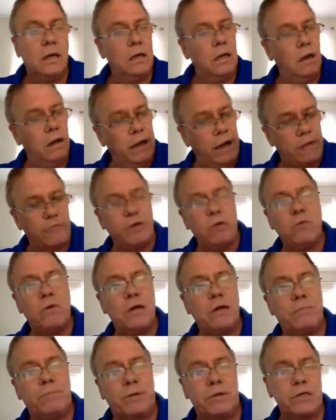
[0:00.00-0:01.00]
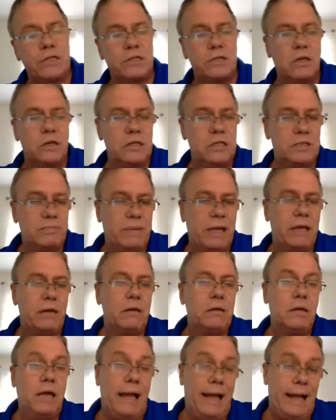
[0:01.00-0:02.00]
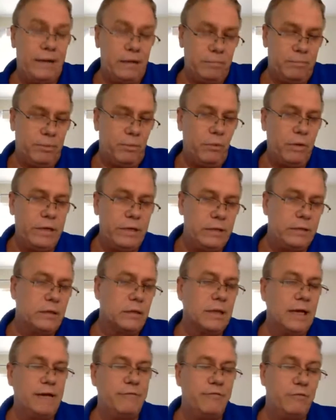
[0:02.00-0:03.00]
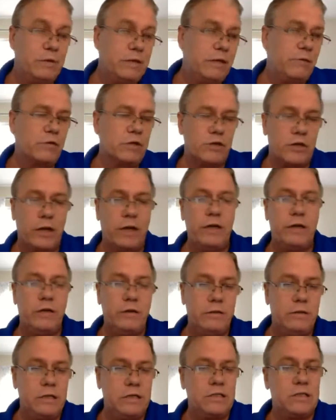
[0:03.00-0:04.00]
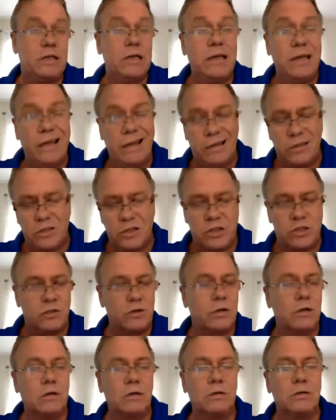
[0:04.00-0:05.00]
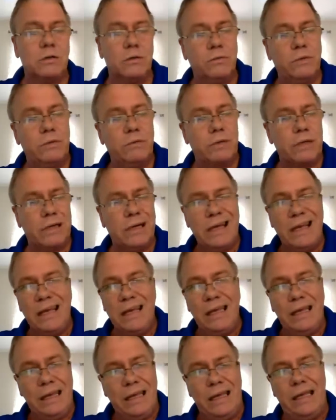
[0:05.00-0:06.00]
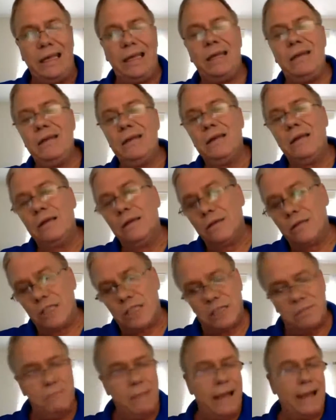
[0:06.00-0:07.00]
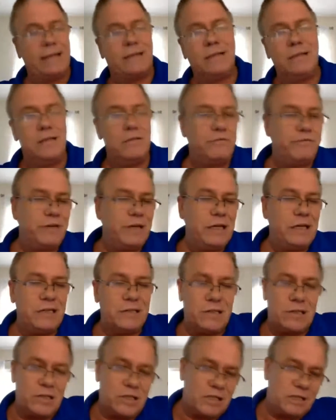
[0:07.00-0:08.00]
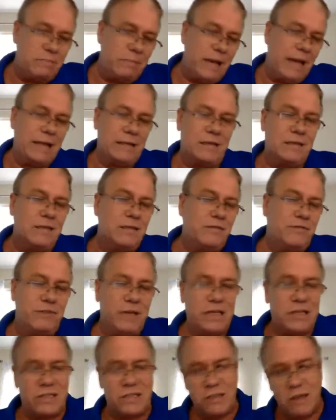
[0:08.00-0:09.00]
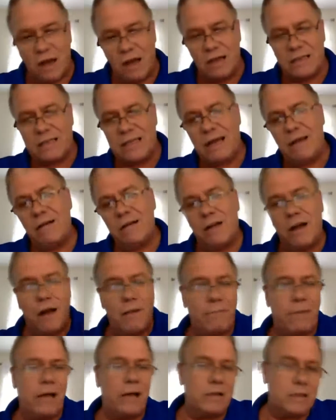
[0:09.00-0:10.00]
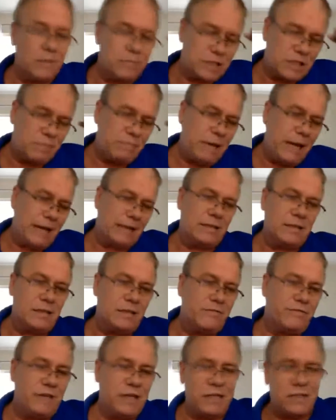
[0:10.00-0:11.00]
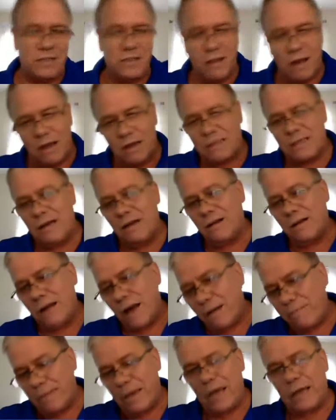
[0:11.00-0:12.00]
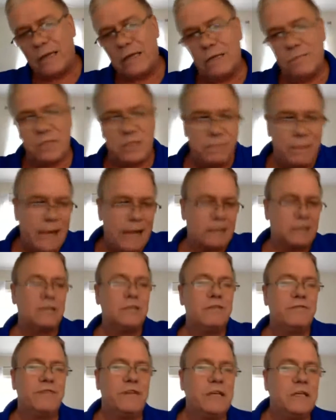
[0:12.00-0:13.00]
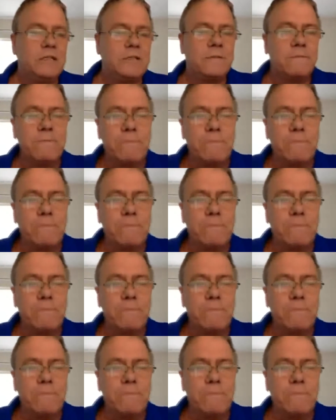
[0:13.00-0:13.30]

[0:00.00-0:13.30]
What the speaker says: every person on this panel had a point in their life when they were trying to do this and struggled, and we were hit, smacked in the face, knocked down, got back up, smacked in the face, knocked down, got back up, smacked in the face.